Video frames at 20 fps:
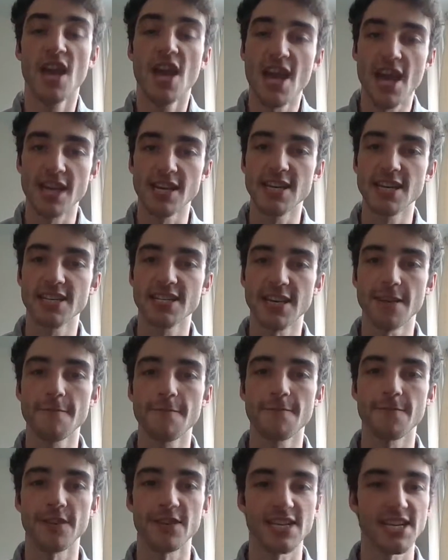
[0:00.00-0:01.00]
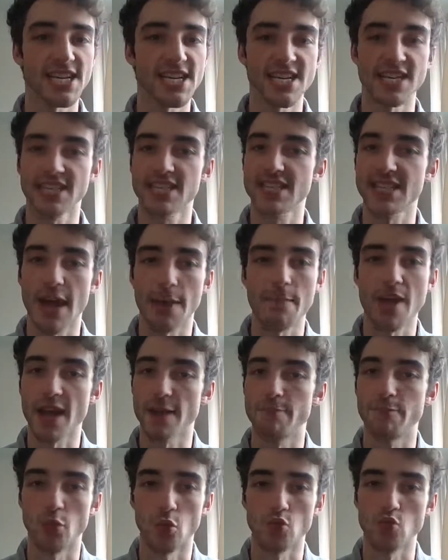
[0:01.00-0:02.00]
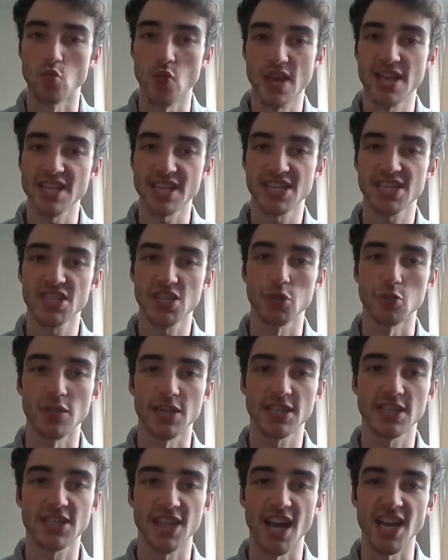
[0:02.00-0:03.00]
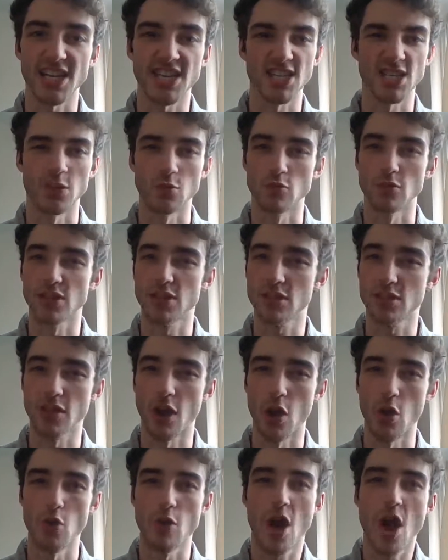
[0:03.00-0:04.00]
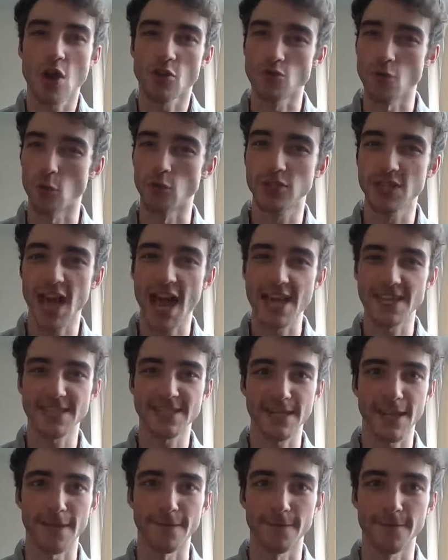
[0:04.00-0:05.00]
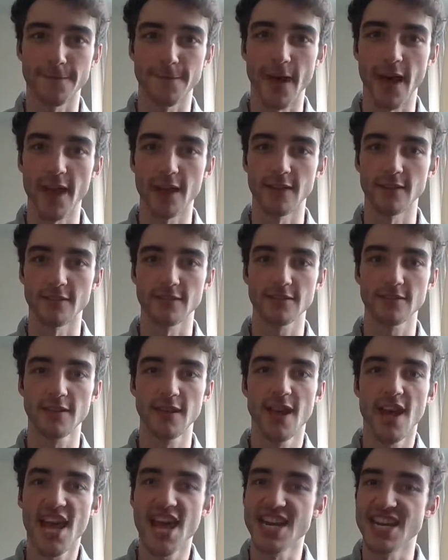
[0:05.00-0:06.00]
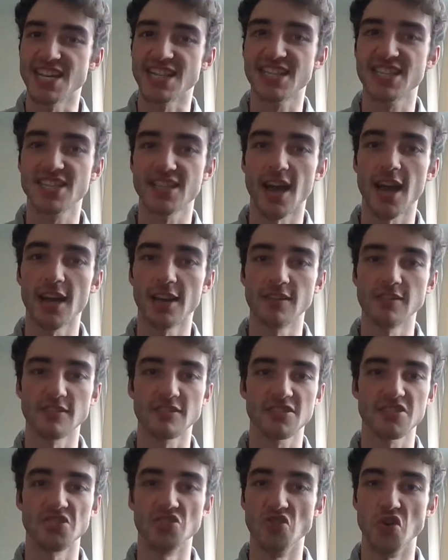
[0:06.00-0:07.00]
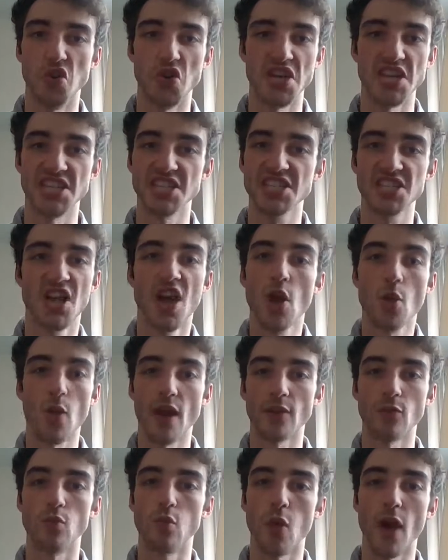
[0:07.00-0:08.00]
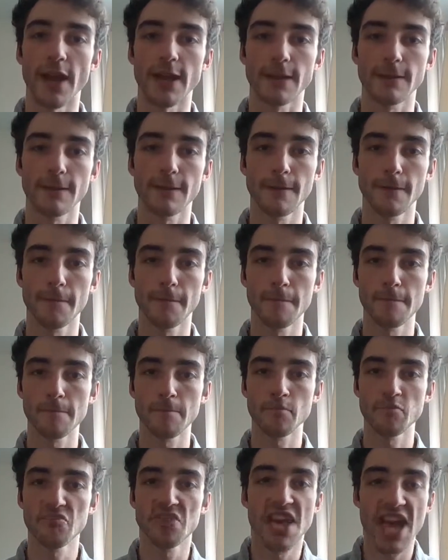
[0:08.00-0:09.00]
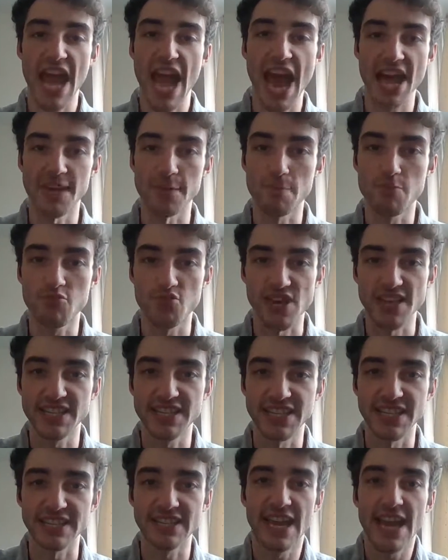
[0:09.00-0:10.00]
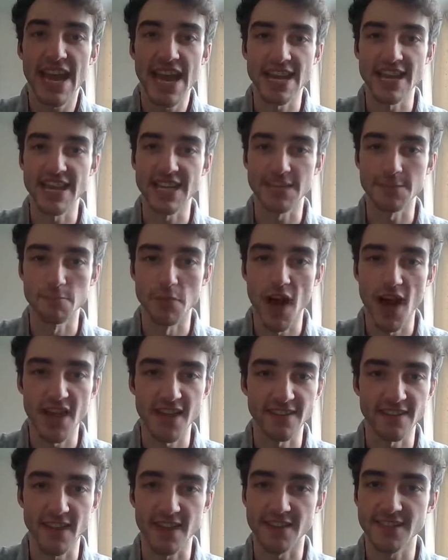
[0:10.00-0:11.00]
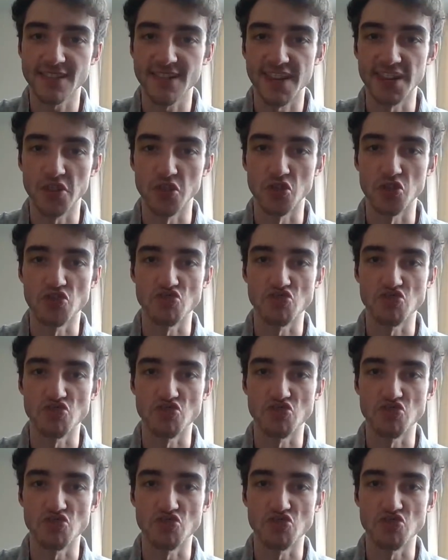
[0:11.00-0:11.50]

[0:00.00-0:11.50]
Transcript: In his infant years, Sam had borne witness to a sight that was so grotesque and violent in its silence noise went white. It had imprinted in his mind a single